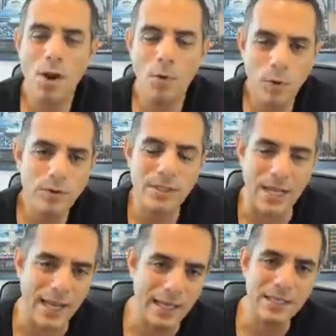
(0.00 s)
would
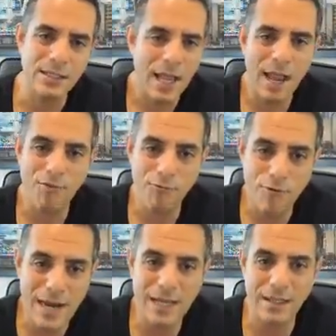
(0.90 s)
say is it
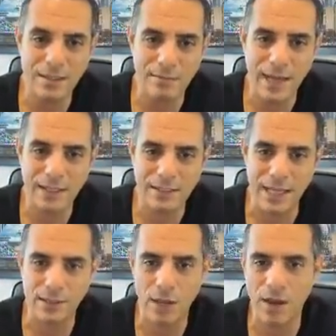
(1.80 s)
really doesn't make
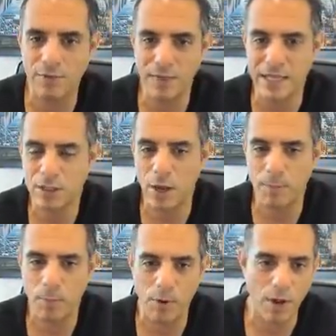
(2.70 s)
sense going for this type
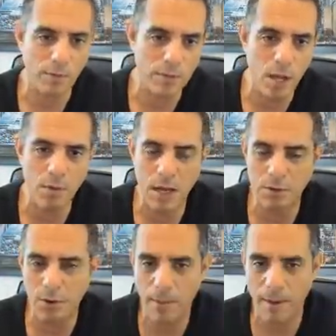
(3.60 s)
of product with no early
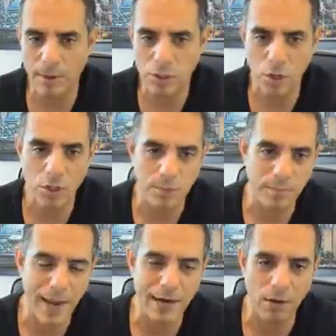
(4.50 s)
repayment charge and
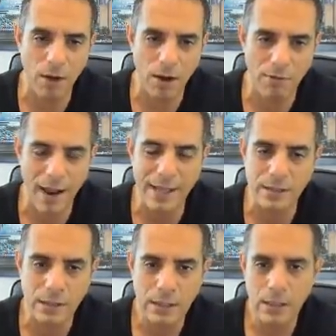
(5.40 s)
paying a higher rate,
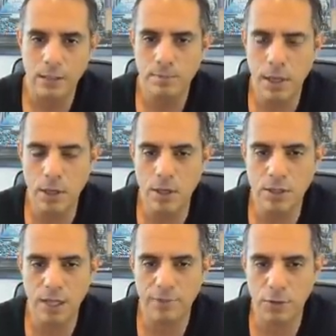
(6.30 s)
because
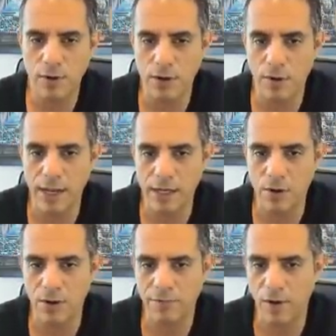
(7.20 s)
if you're on a 90,
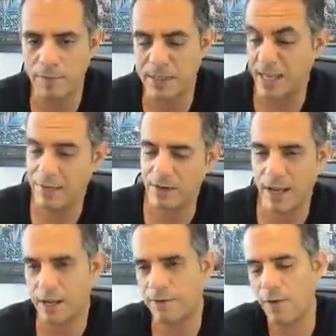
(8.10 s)
95%, even
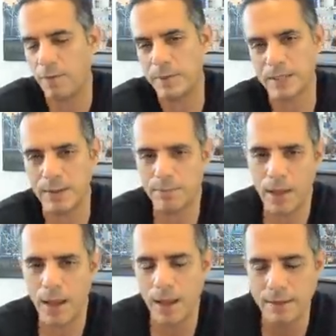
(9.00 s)

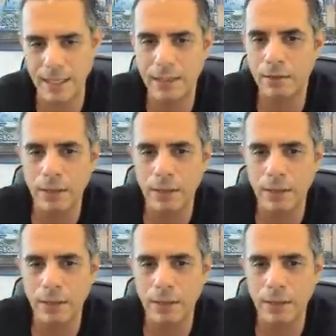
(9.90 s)
85% deal,